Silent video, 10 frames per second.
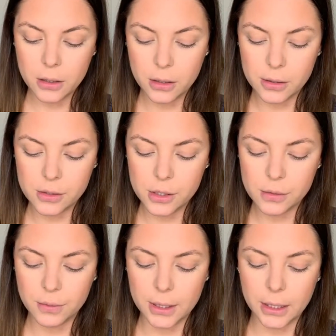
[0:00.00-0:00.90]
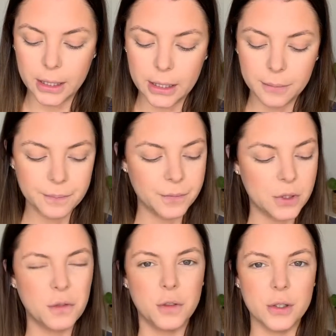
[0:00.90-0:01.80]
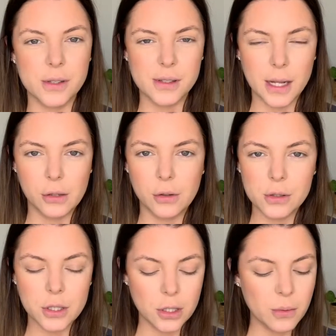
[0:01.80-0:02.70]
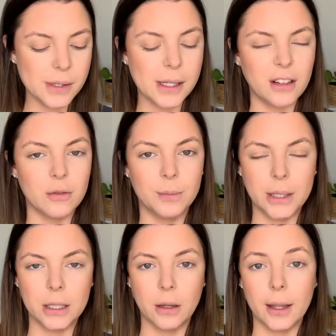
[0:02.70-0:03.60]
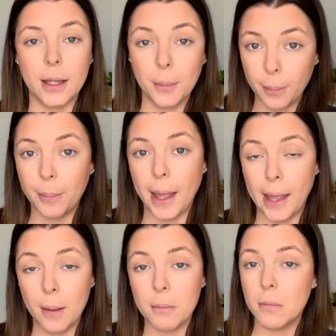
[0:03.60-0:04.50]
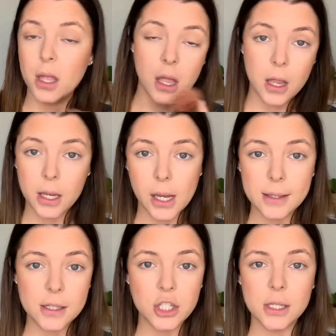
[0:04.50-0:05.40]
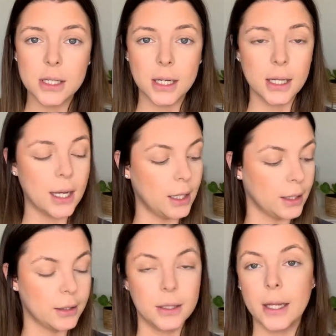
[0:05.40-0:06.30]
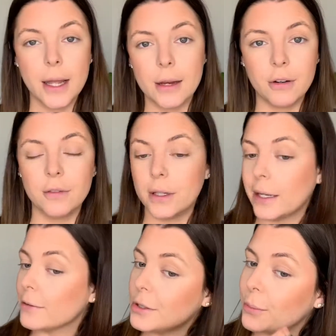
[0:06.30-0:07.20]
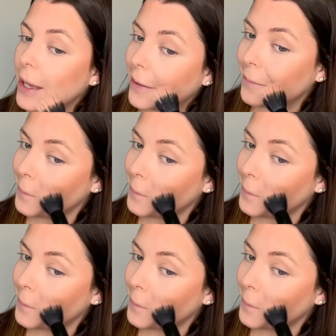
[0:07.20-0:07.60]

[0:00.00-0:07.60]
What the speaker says: This just really diffuses colour onto you instead of being like, bam, here's a shit ton of colour. You can't get rid of it now, too bad.